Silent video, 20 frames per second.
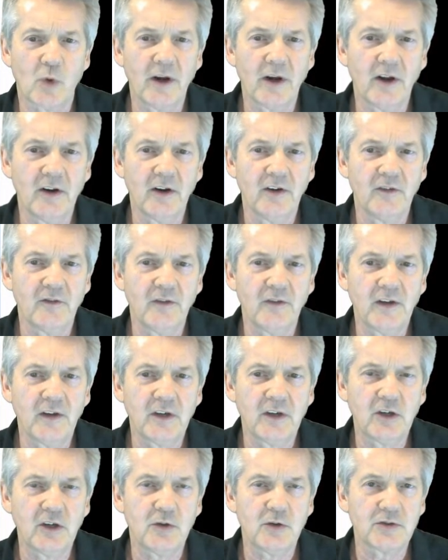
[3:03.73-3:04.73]

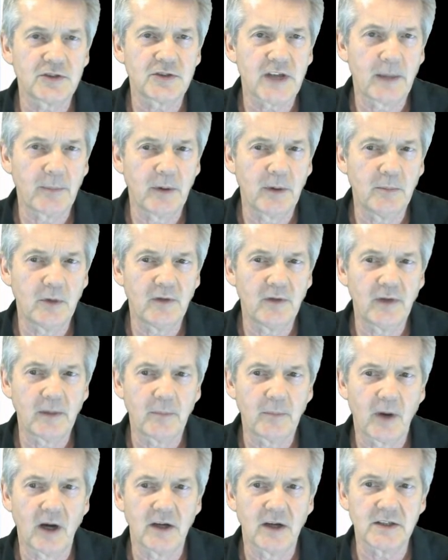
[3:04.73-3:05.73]
152 separate
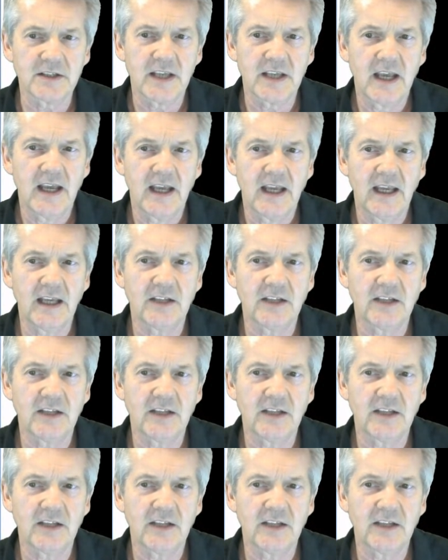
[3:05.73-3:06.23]
moving parts,